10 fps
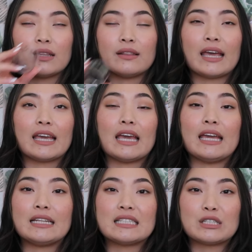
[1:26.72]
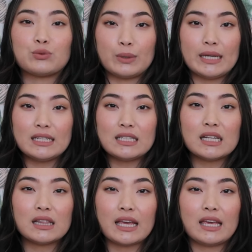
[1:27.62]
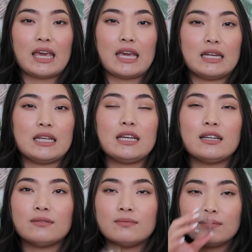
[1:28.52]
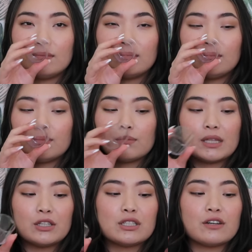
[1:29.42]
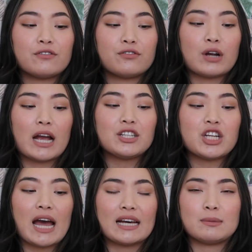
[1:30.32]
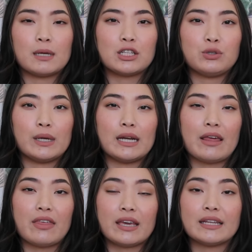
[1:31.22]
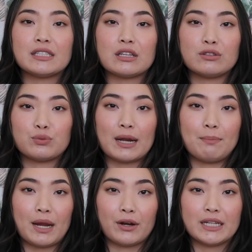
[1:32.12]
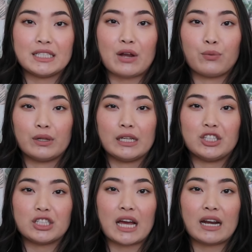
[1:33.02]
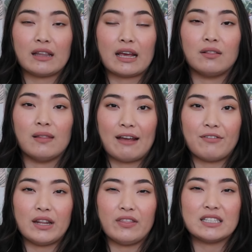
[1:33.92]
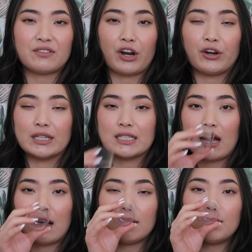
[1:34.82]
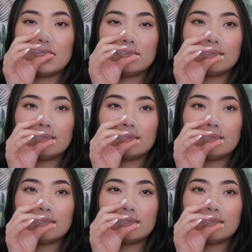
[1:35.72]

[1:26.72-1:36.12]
Like, it's sweet, like candy, but there's a fresh aspect to it, and I think it's those red berries that really just kind of like liven this fragrance up.